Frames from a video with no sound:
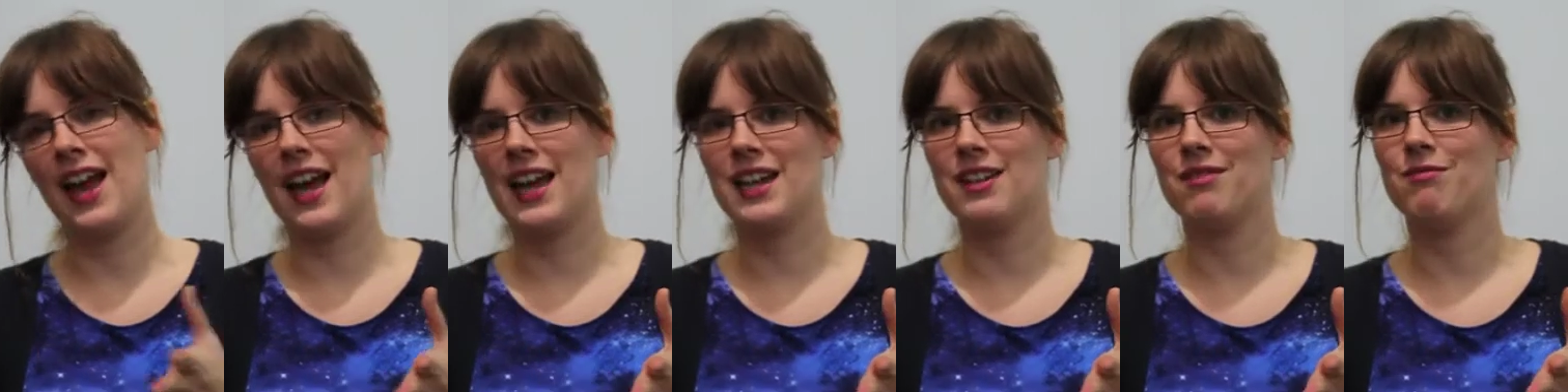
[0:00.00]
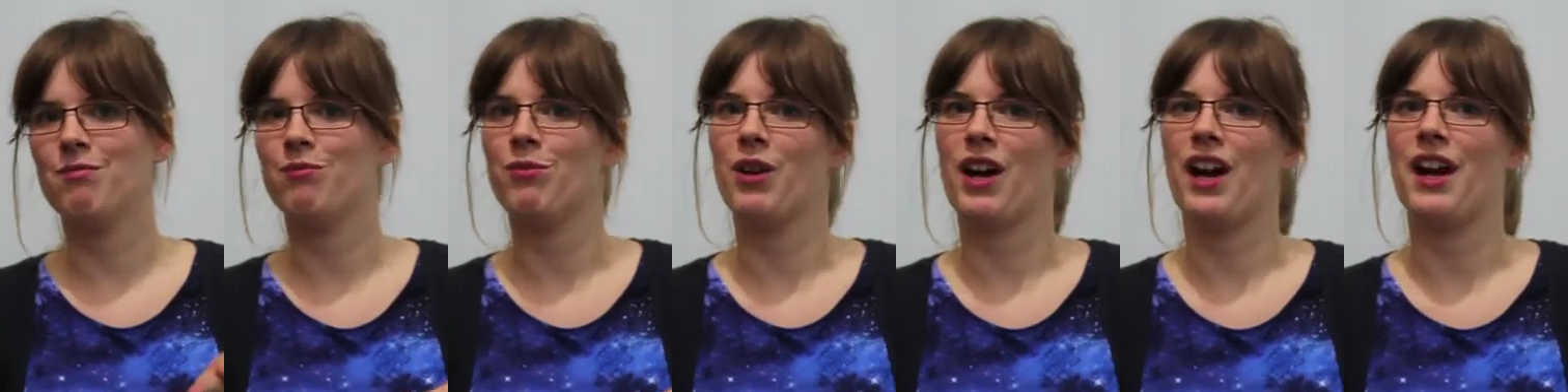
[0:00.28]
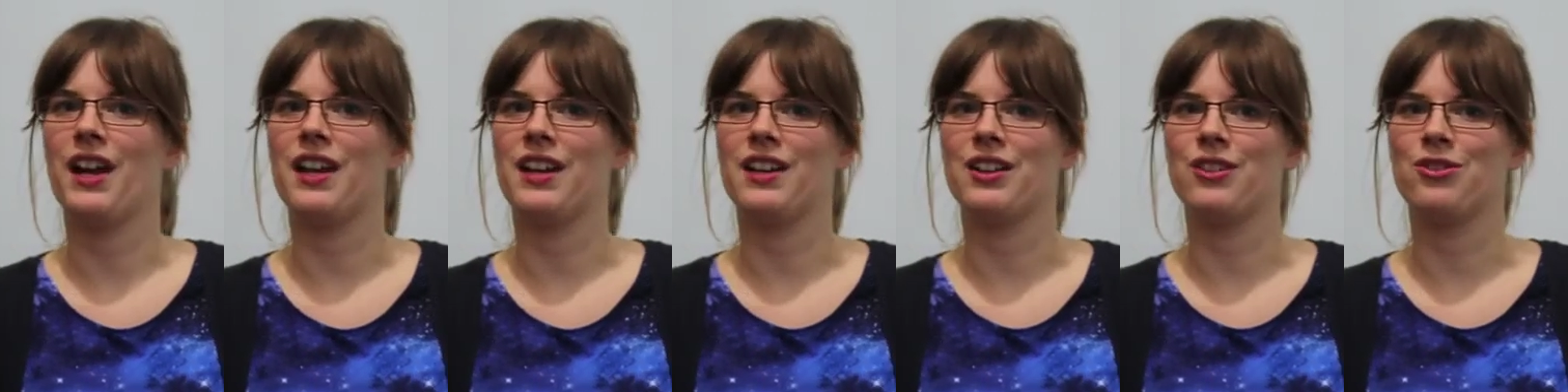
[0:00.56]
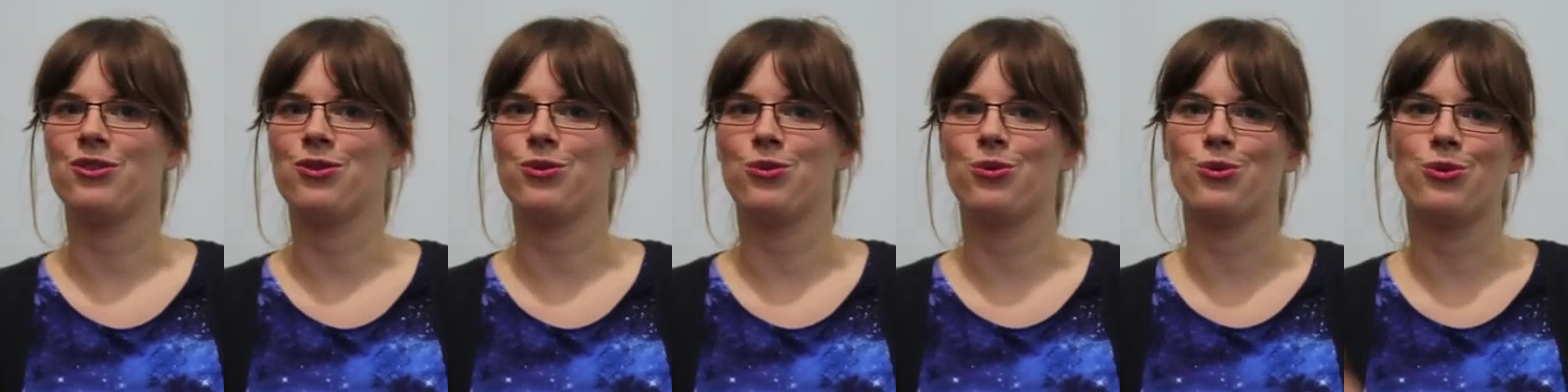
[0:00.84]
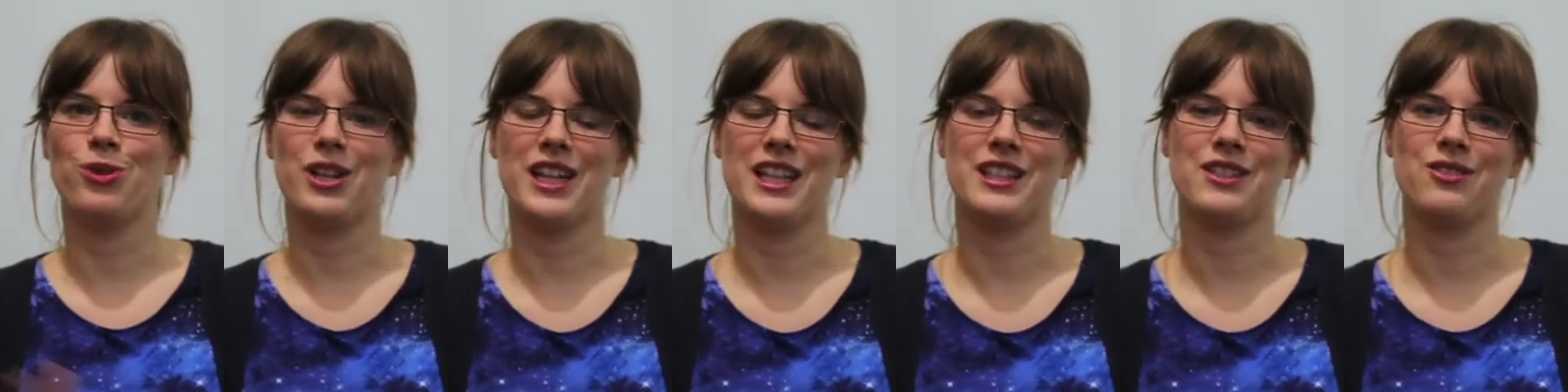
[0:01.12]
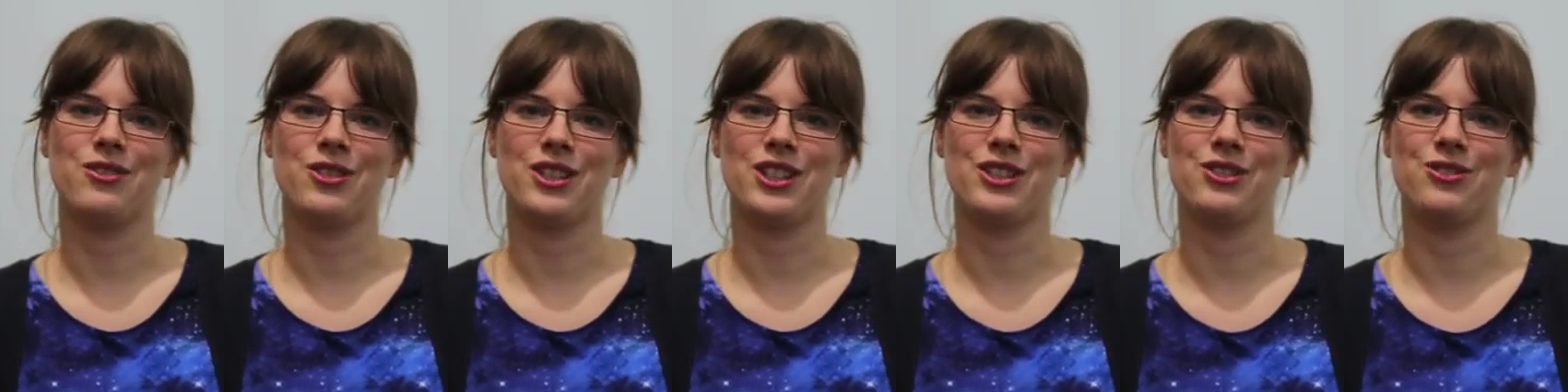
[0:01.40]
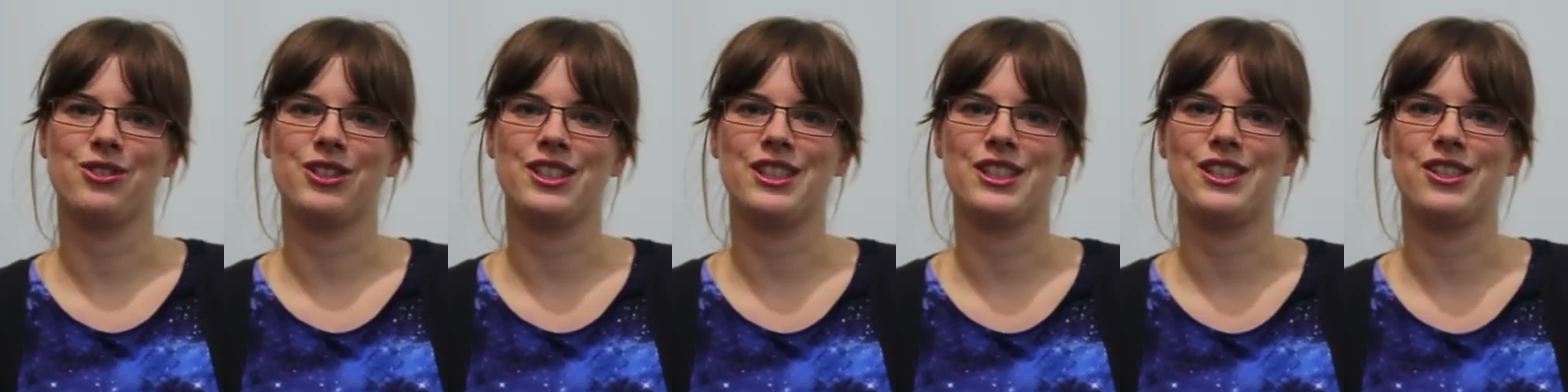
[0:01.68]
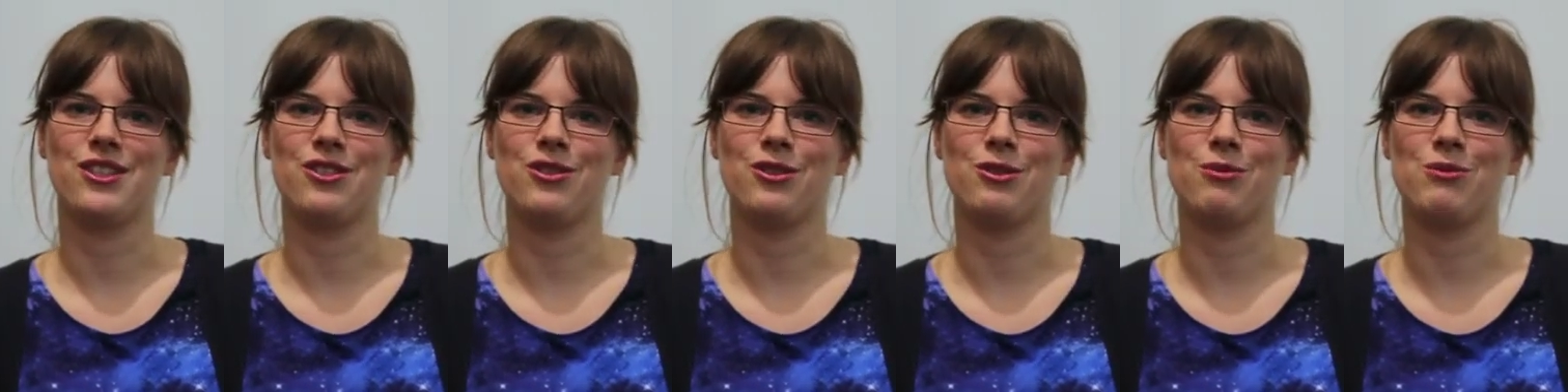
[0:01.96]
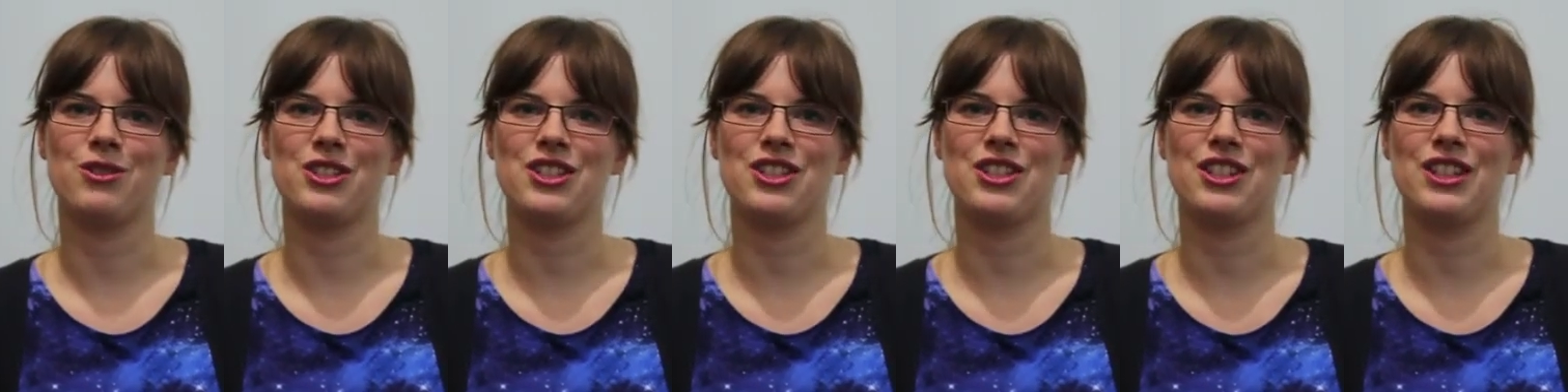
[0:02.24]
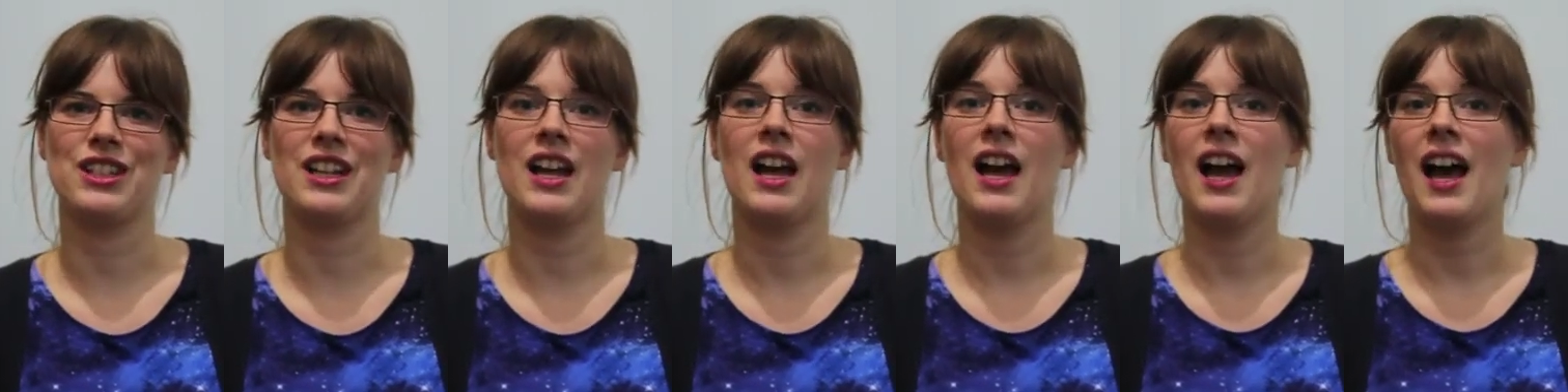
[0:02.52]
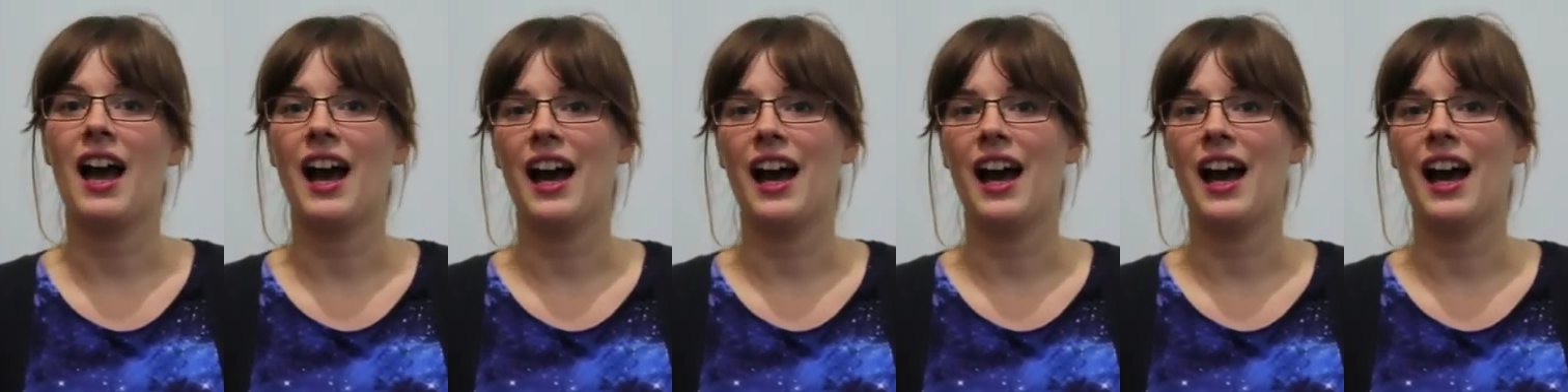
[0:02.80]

and buy a great, great, great sewing machine.